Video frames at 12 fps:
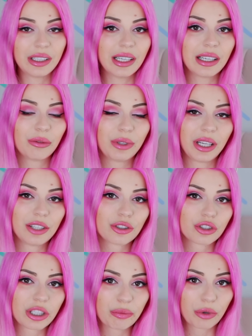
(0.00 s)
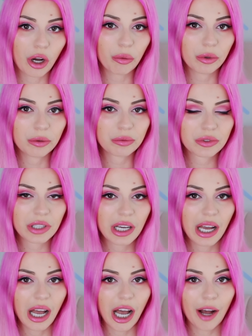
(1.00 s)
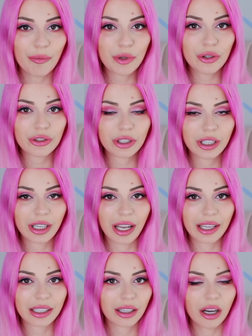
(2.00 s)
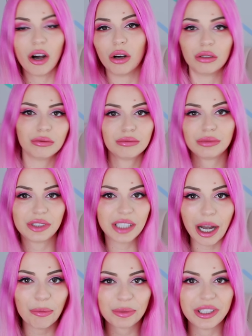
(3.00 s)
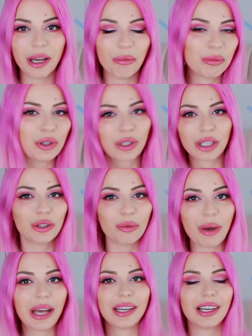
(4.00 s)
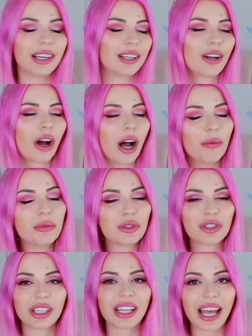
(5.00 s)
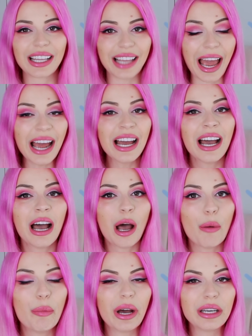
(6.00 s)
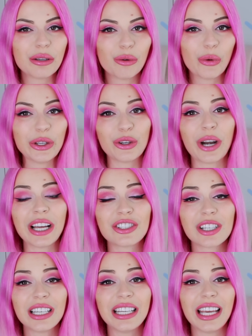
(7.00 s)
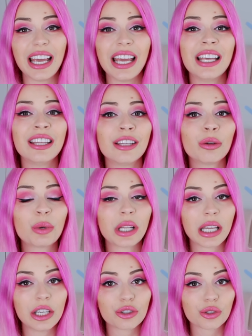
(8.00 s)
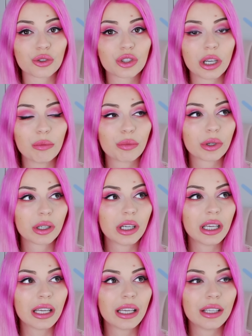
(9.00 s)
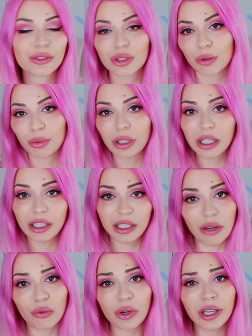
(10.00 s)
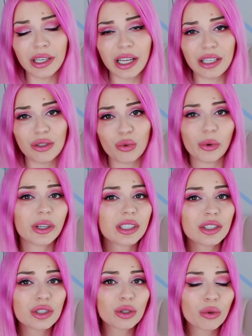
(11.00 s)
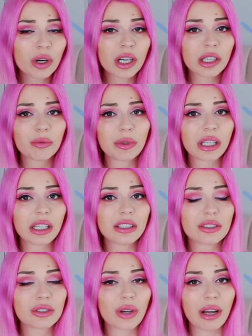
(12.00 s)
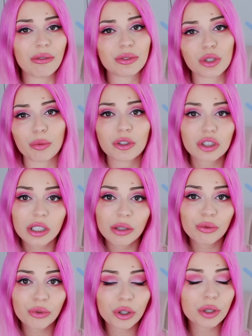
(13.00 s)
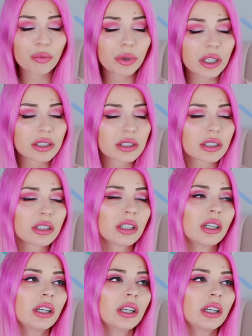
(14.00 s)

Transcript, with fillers: their relationship problems, I'm usually like, oh, dump them, you can do better, you know, I'm usually like that. But when you're actually in the relationship, it's completely different, and you want it to work because you have so much love for the person.